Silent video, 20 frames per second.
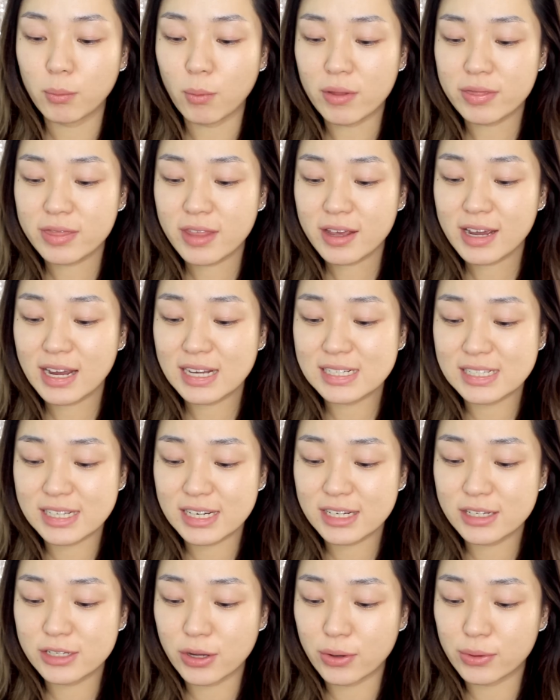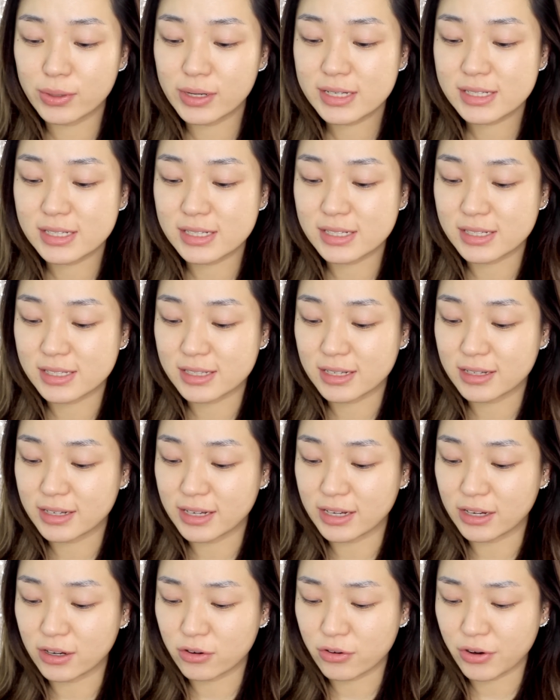one thing I did notice is the
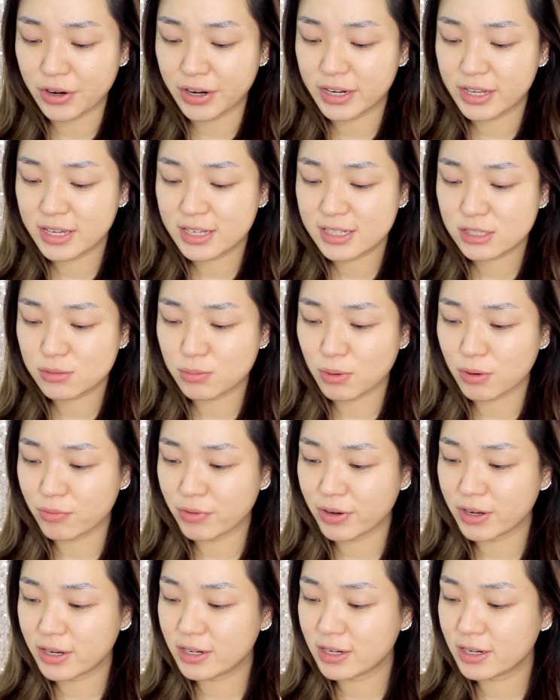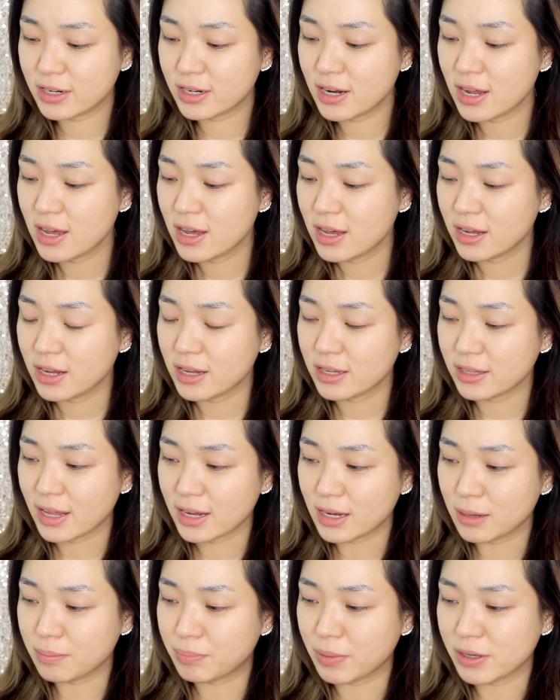ingredients were written in
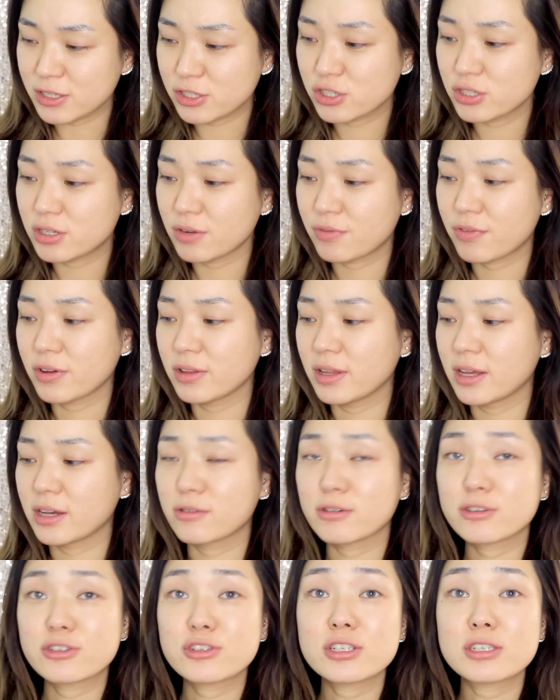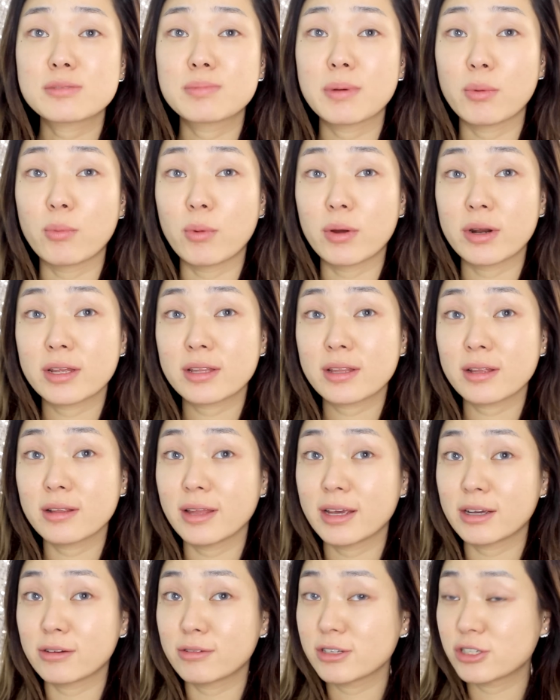like a bunch of different languages, but one of the
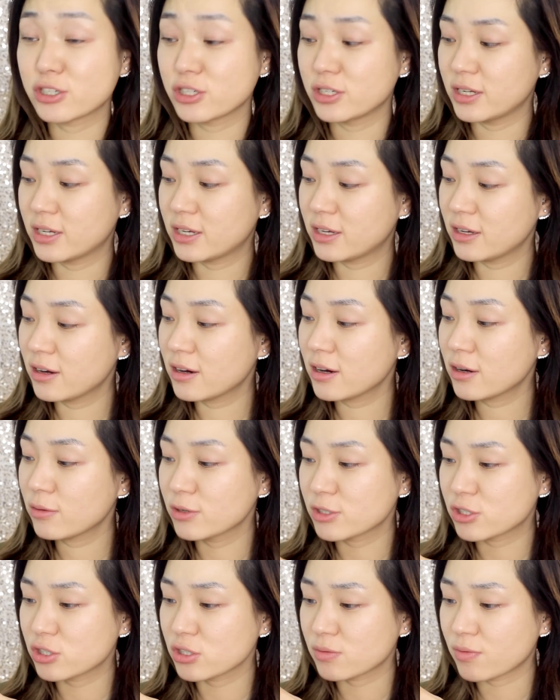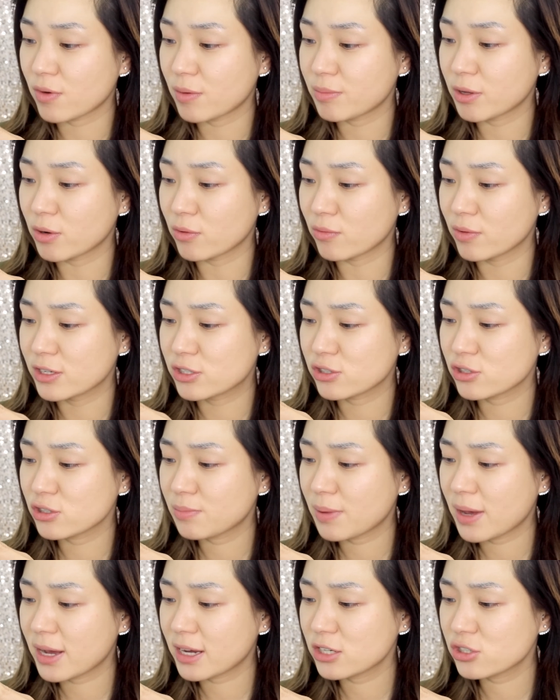language in here, which is from the original
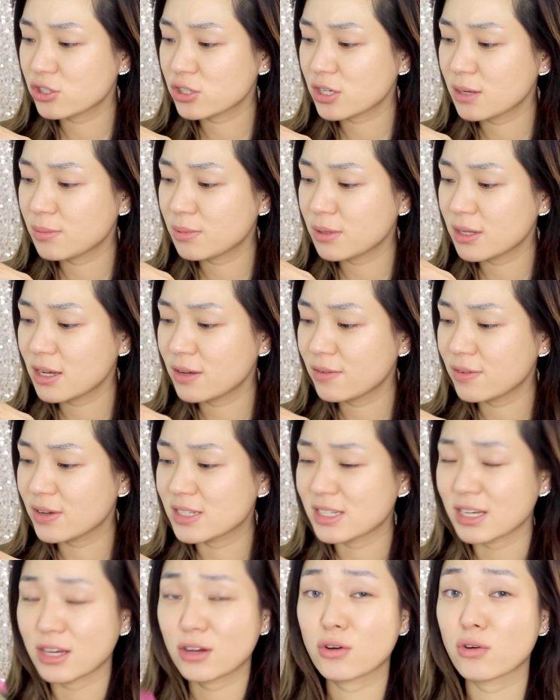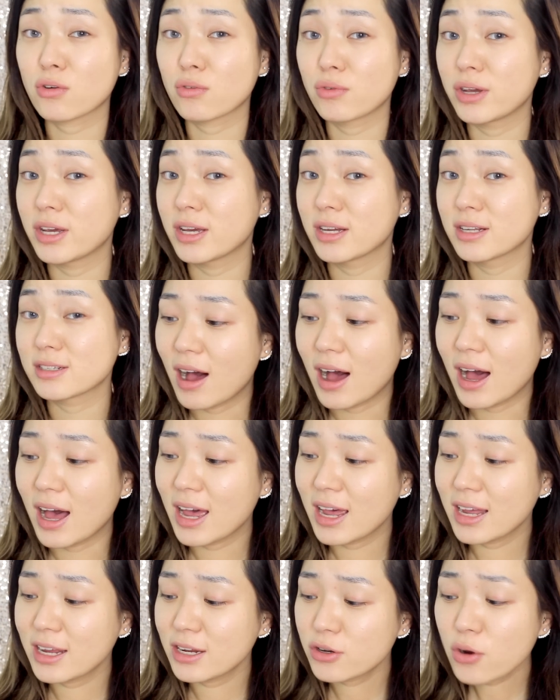packaging I believe, is in Korean.
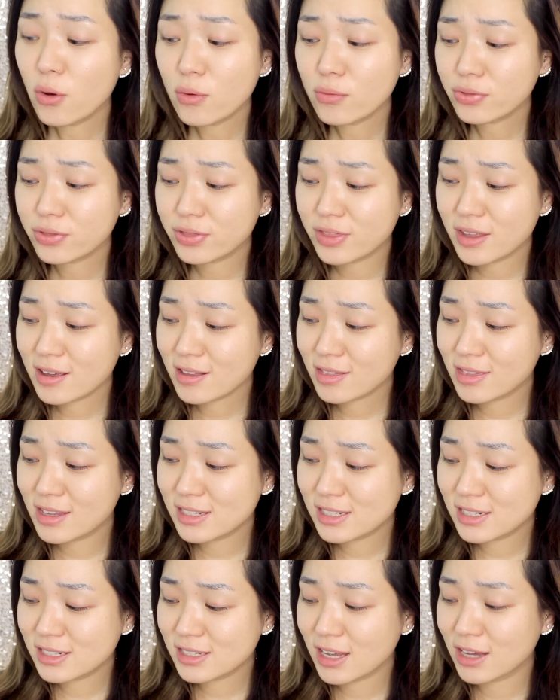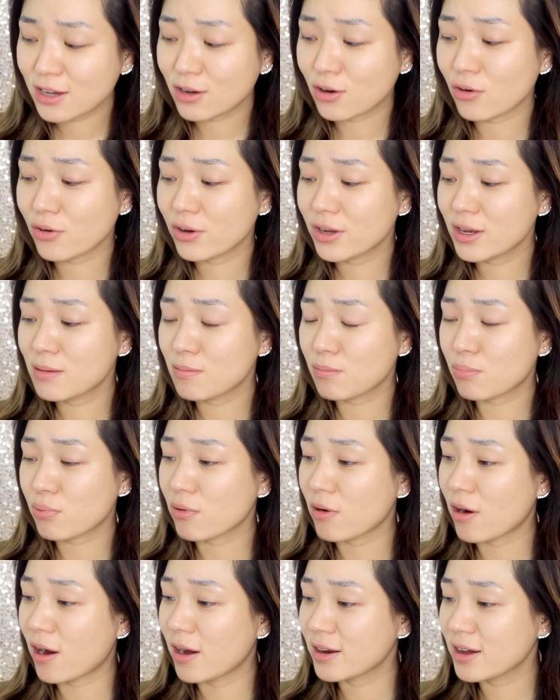I don't think this is a Korean
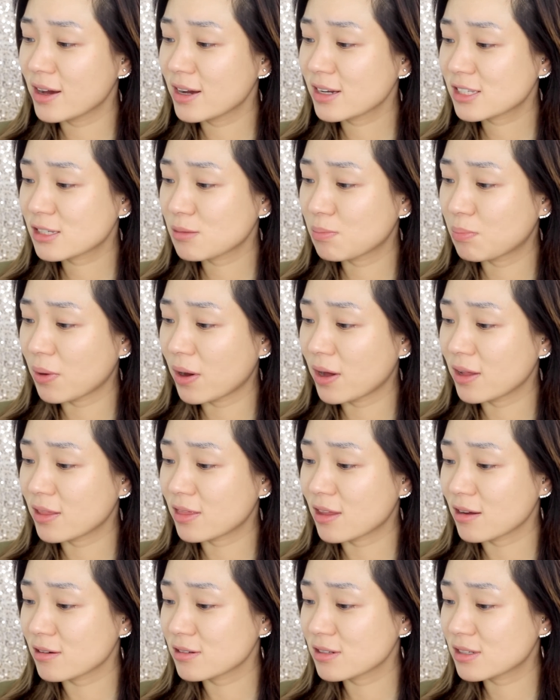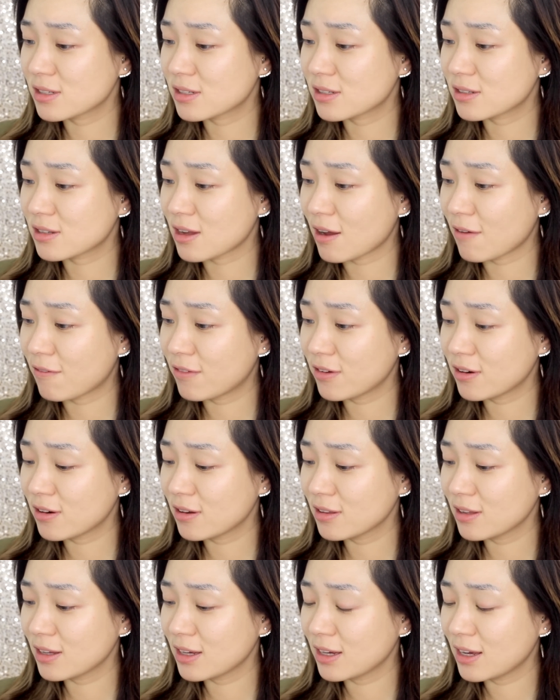product, but there's
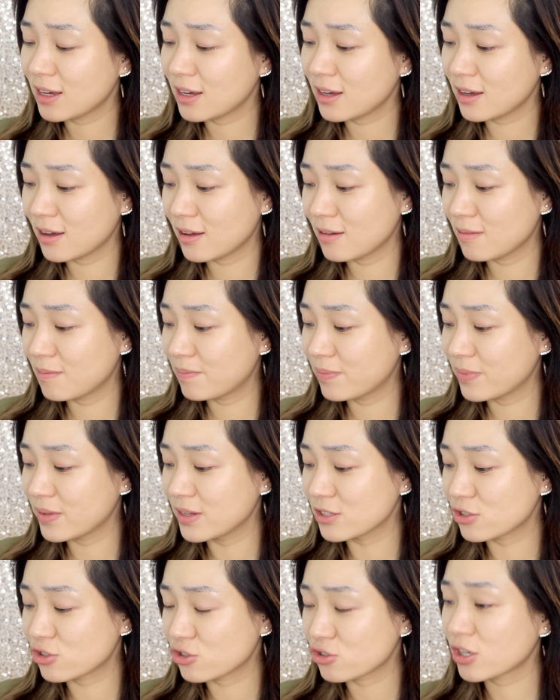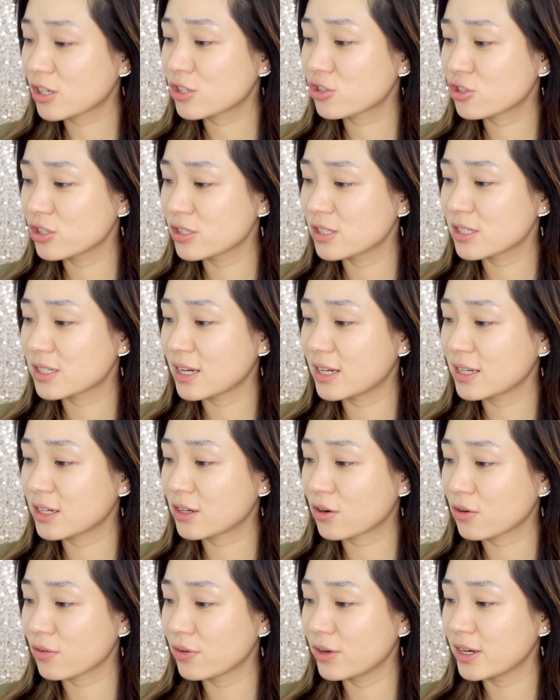definitely instructions in
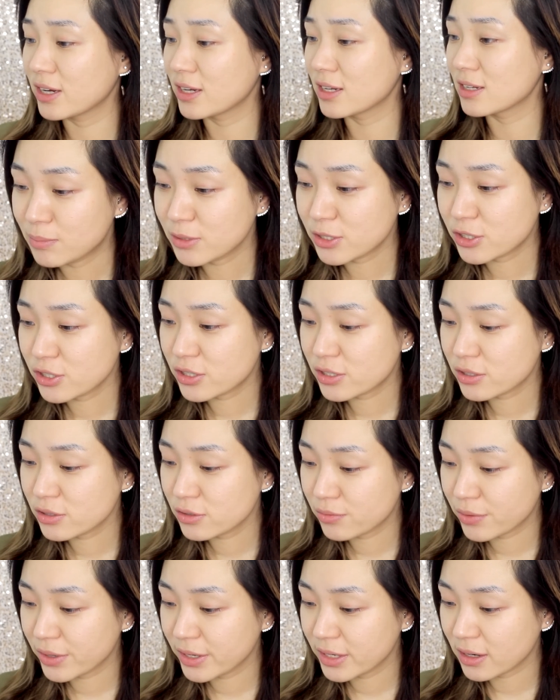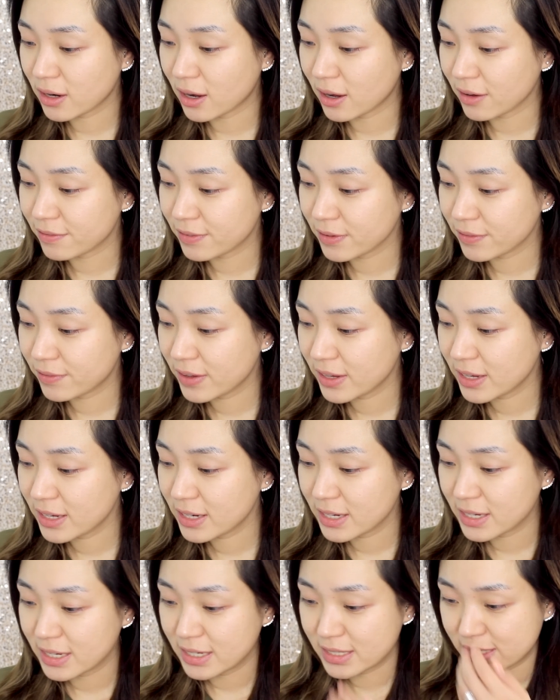Korean. But just to read off of
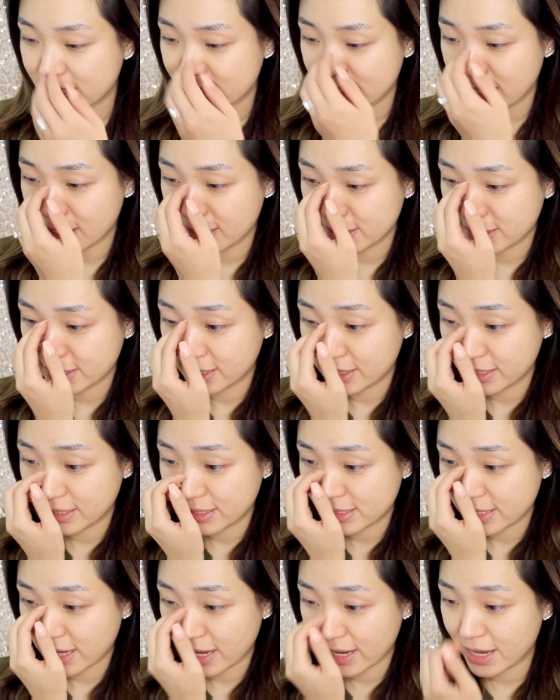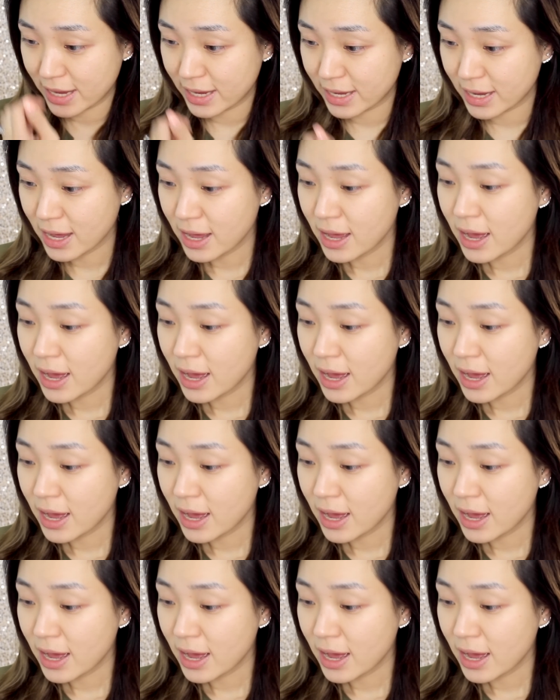it, it says it is a